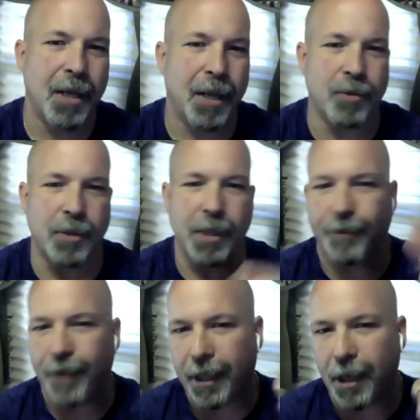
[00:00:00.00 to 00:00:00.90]
It was,
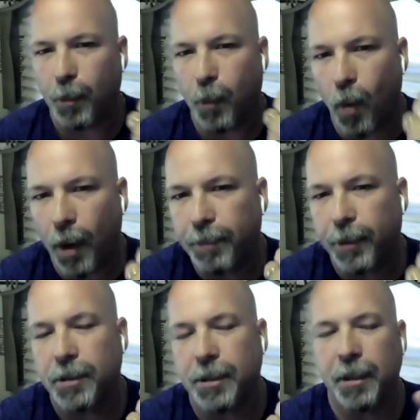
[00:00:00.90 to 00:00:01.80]
if I could help one
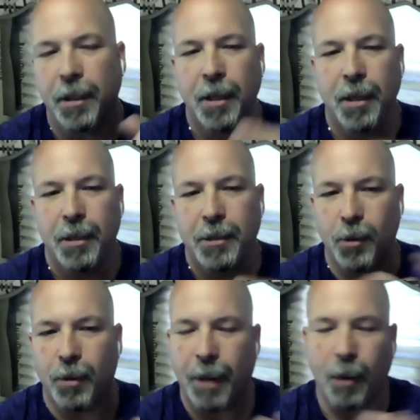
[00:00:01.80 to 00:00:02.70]
person do
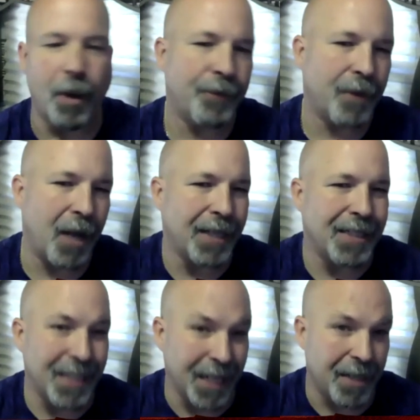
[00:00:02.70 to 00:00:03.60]
what my wife and I
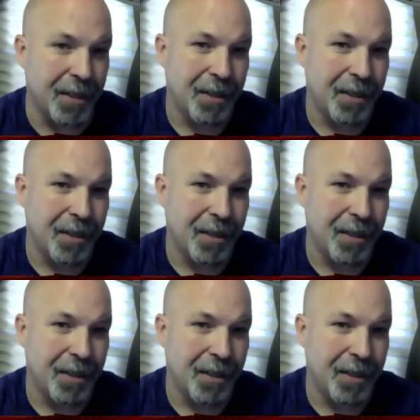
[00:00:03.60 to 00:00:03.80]
did,